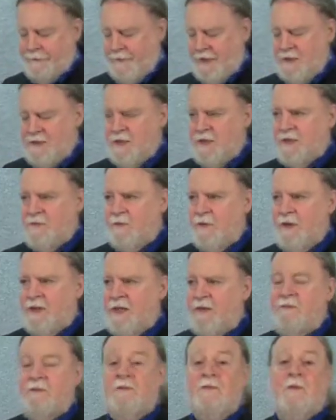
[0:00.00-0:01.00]
This is for
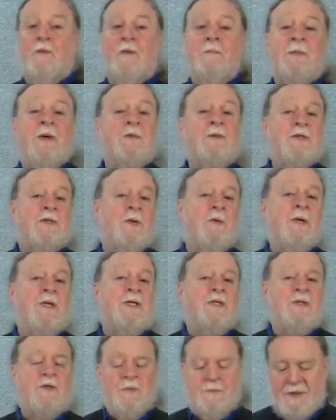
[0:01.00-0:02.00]
given for
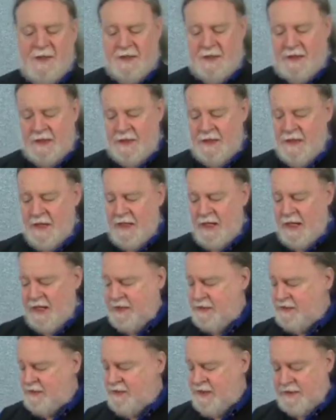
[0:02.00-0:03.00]
meritorious stupidity and
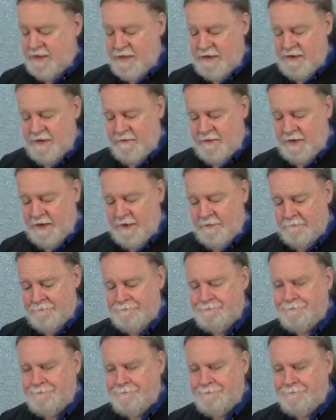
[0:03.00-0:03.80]
insensitivity.